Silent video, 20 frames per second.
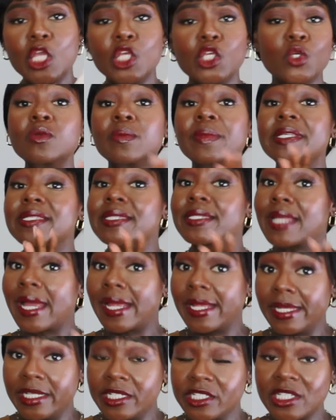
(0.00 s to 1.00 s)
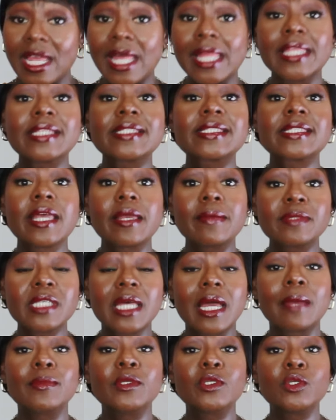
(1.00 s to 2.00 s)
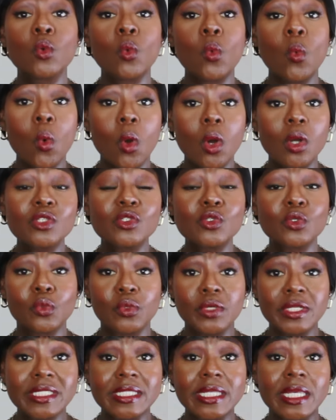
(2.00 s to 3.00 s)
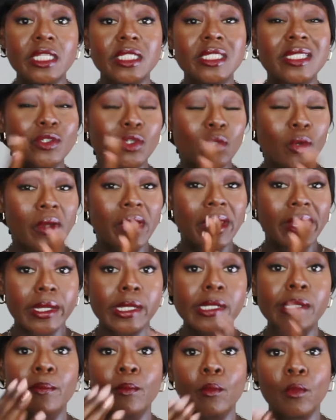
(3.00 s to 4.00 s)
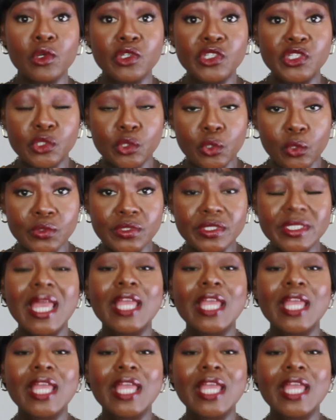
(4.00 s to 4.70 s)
You'll be stylish at the same time, you want to retain your hair moisture.